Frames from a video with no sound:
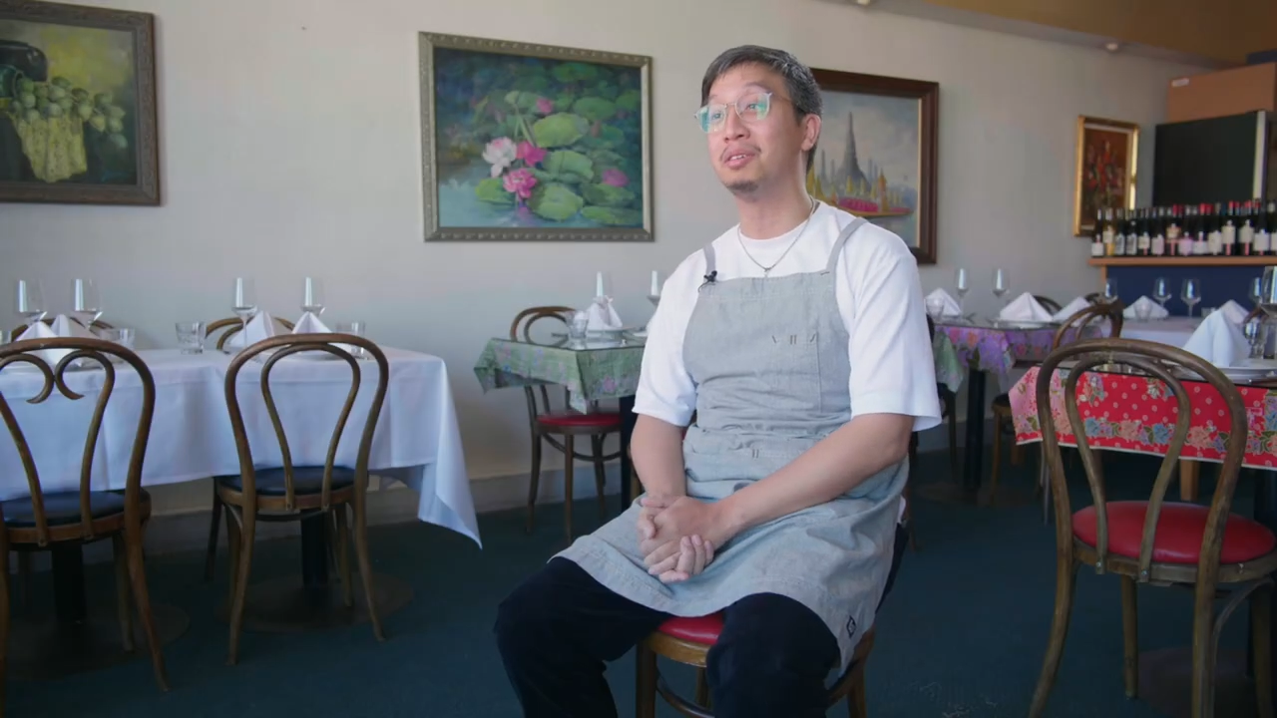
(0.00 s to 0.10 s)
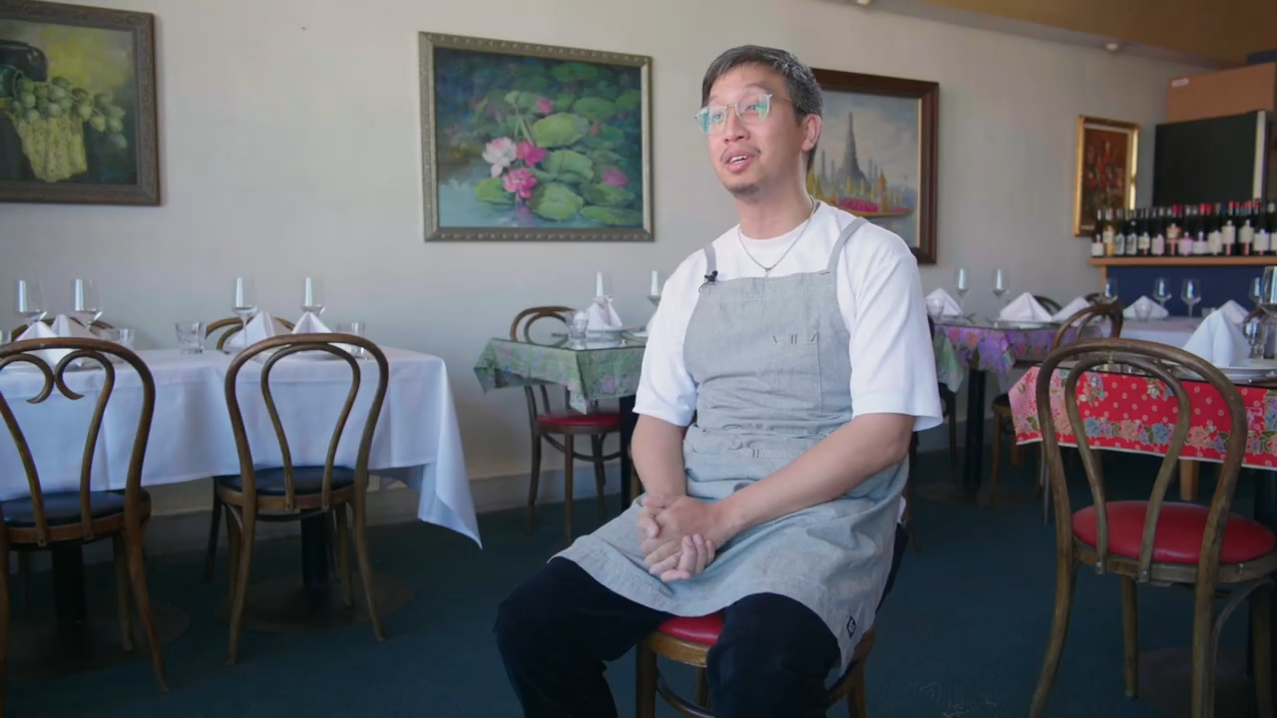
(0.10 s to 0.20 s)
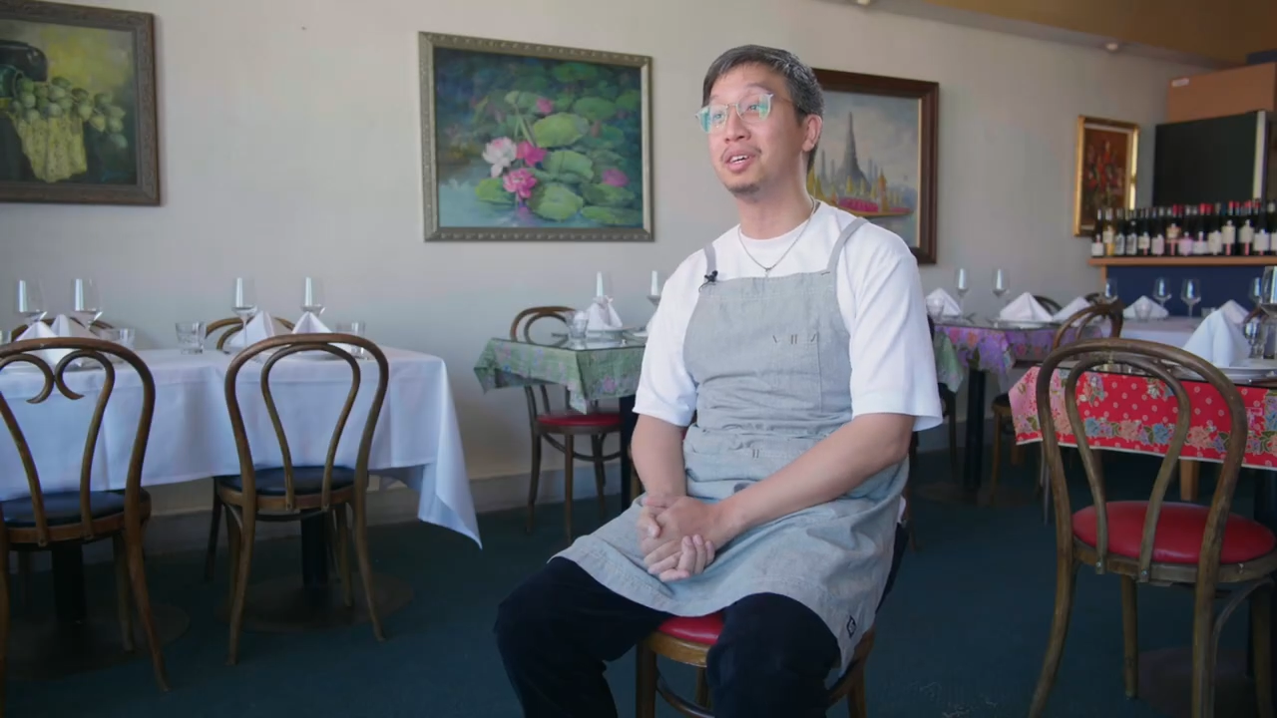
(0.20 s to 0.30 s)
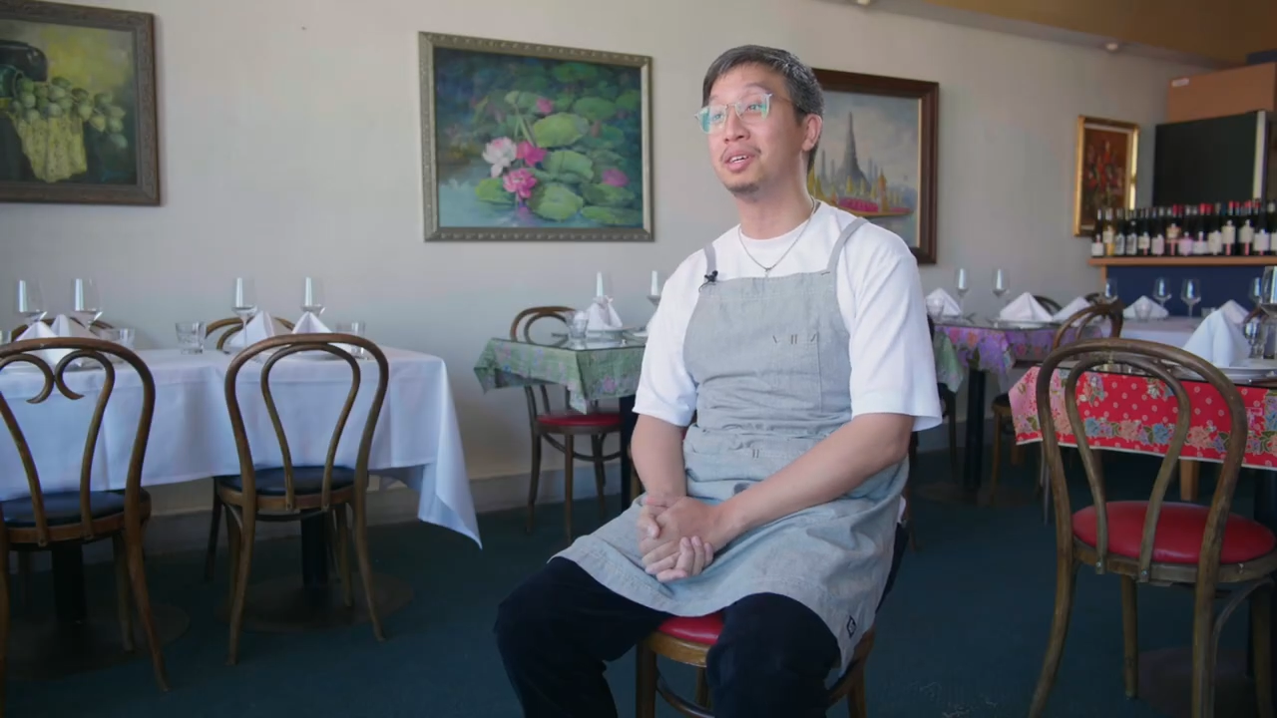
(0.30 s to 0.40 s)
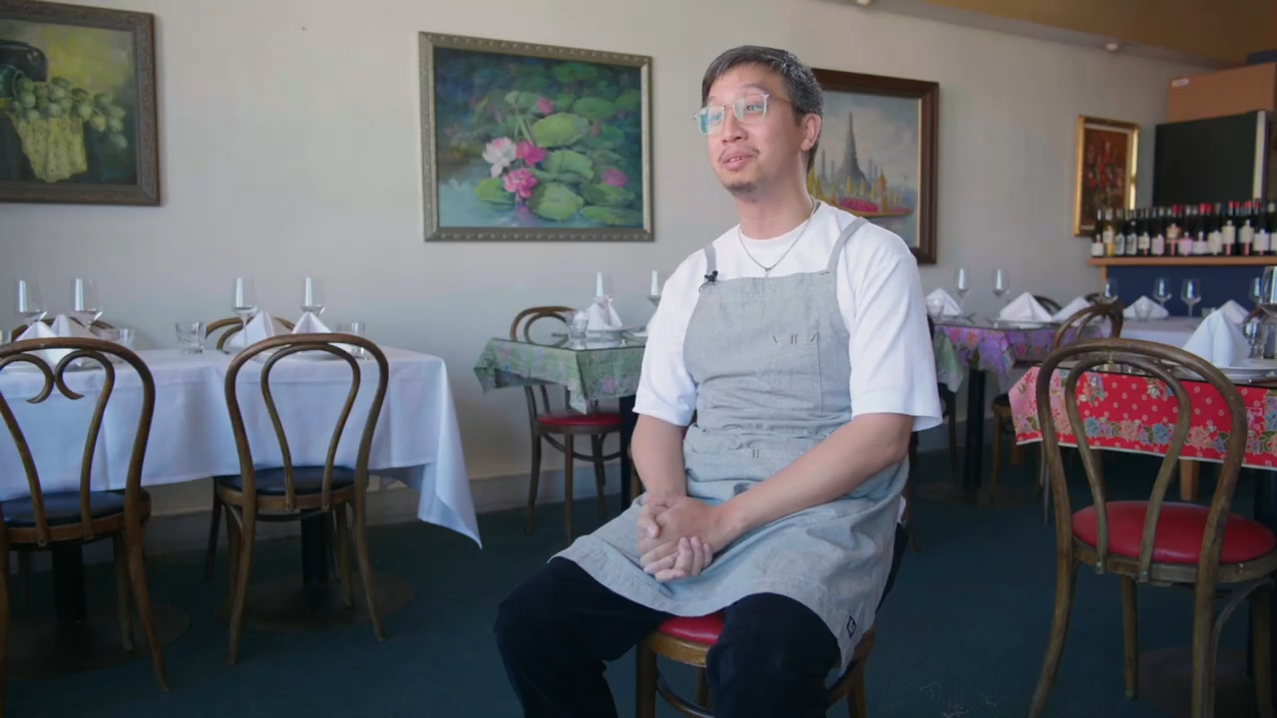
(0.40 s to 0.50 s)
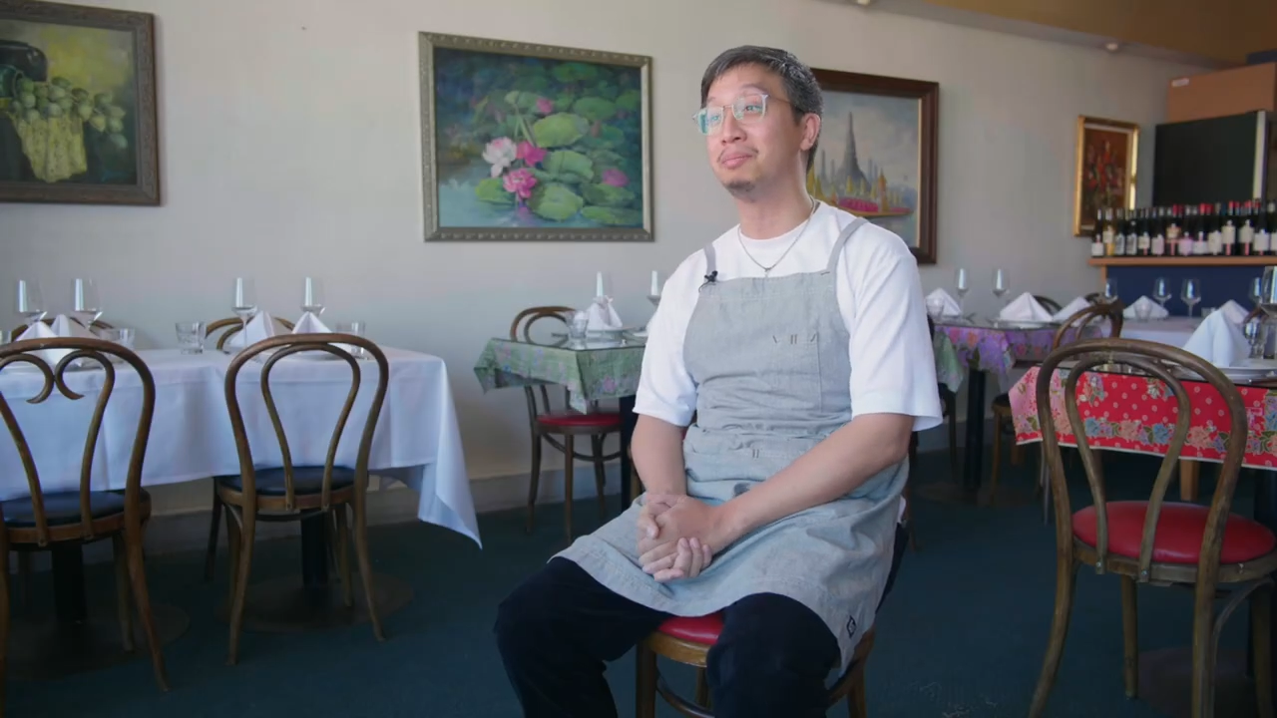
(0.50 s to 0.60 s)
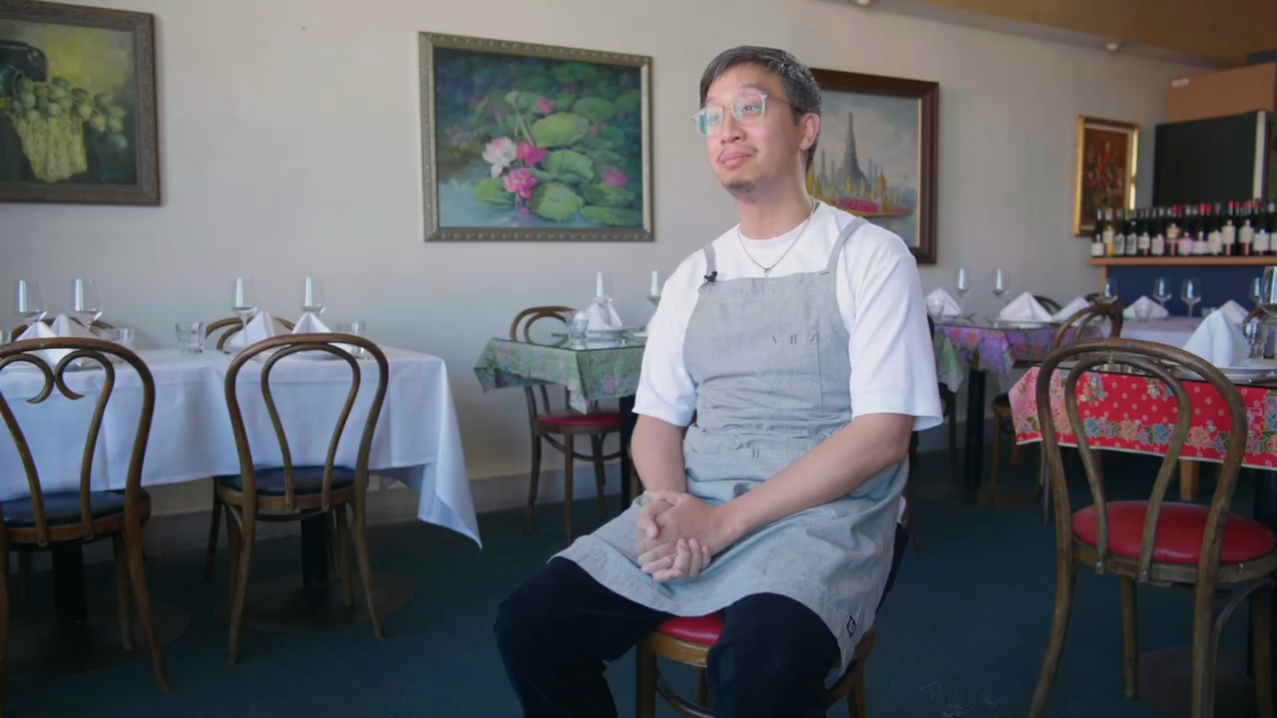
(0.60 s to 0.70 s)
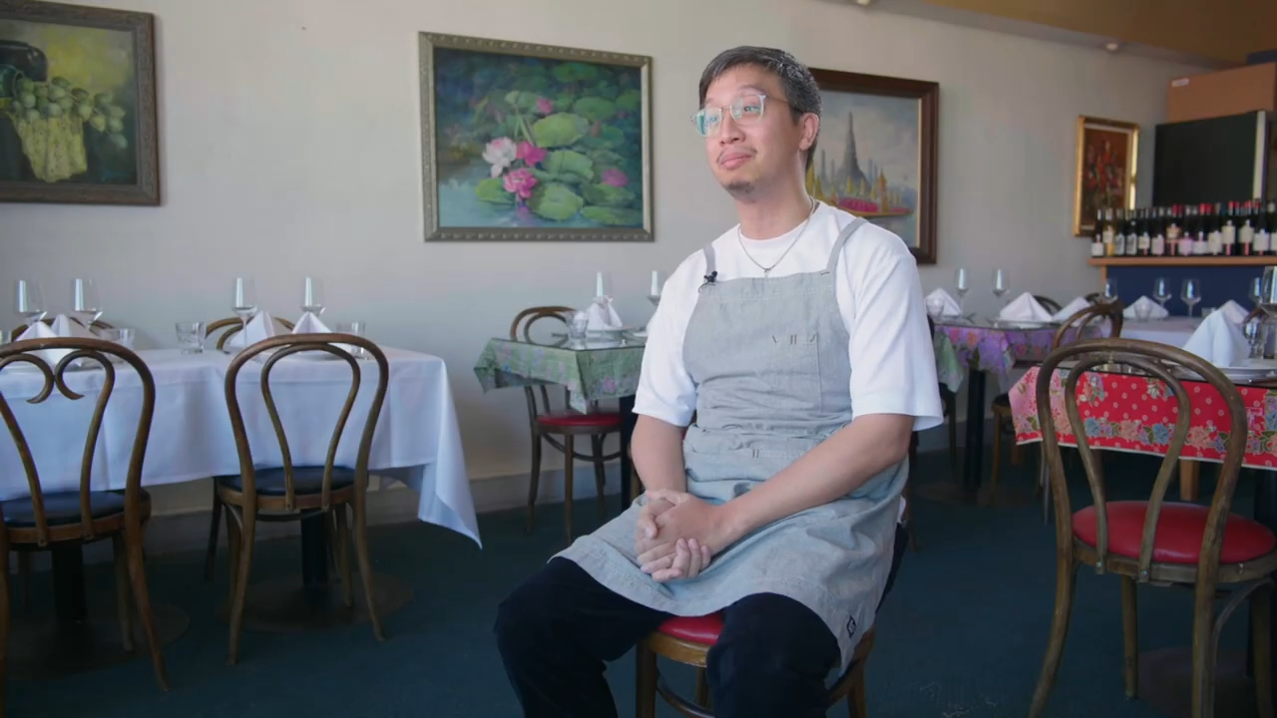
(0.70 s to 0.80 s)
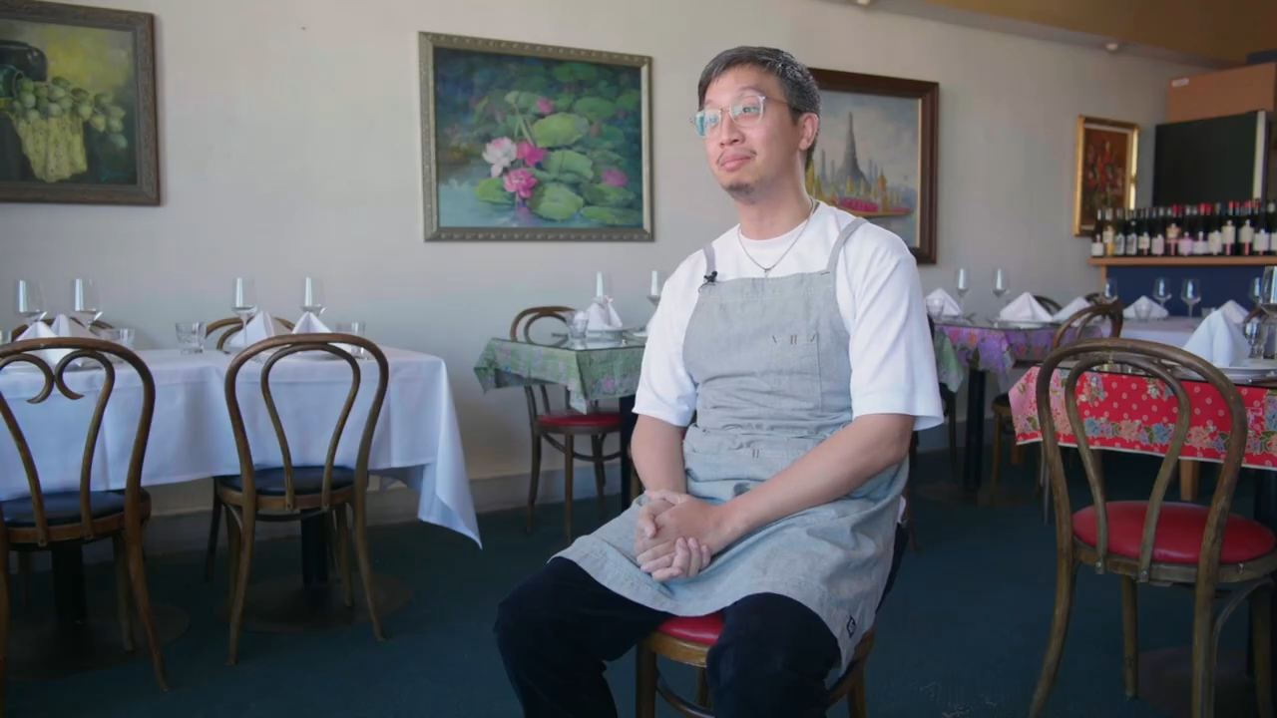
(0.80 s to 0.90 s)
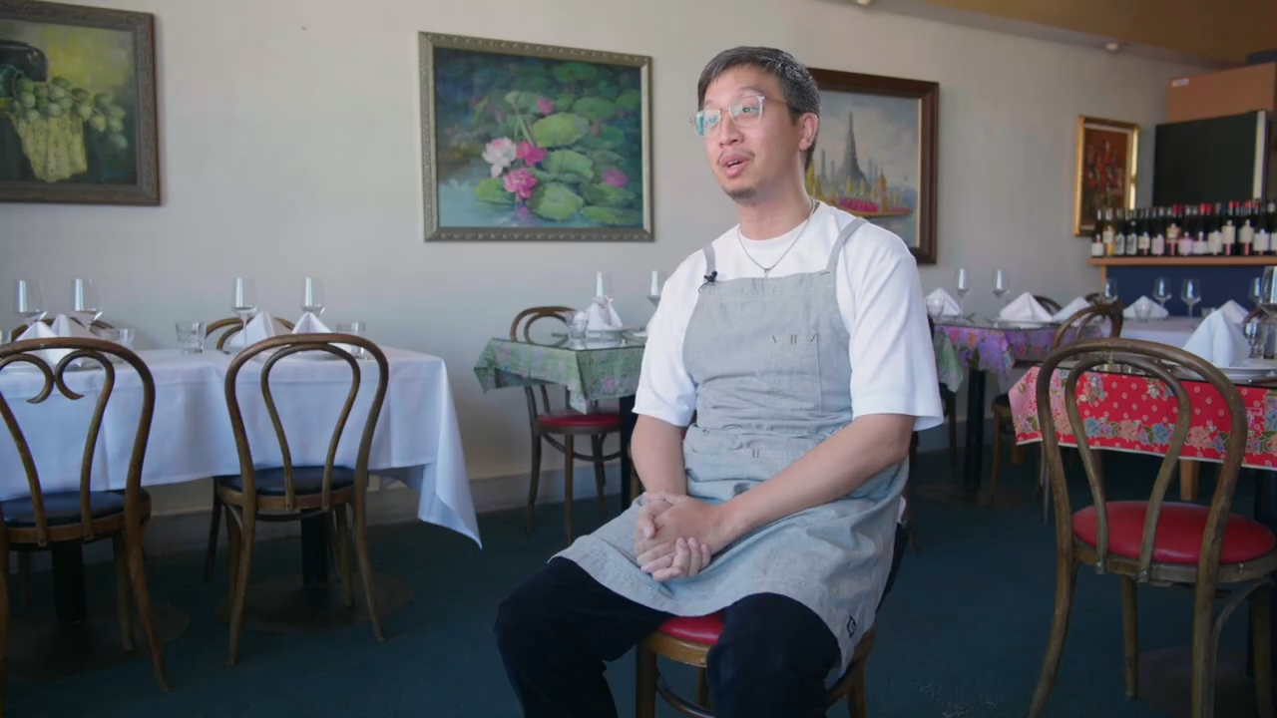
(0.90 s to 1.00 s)

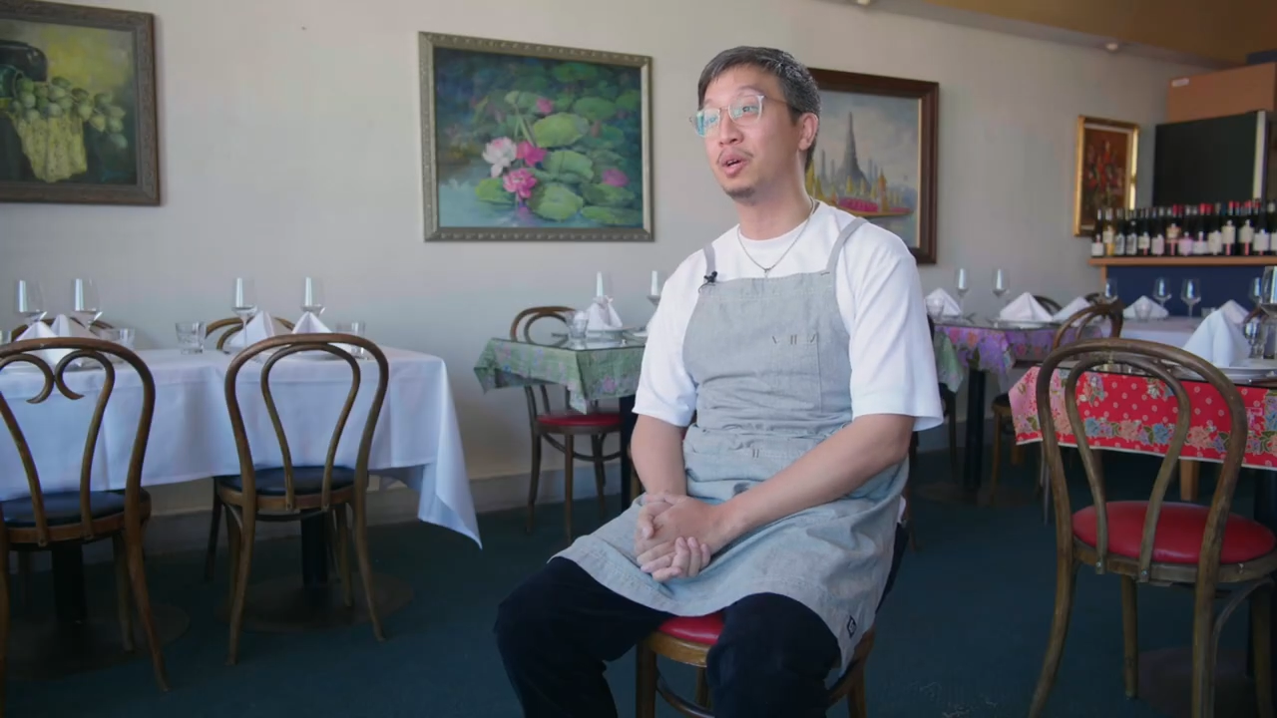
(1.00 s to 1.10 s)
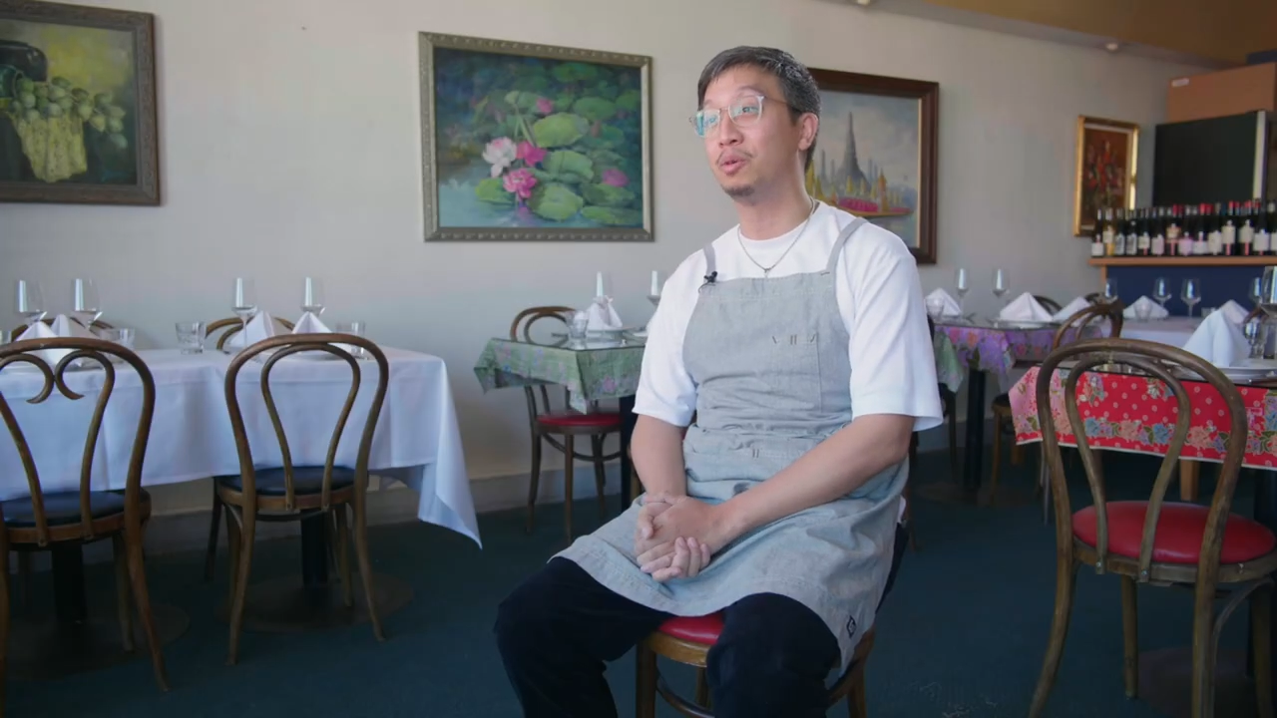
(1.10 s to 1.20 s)
my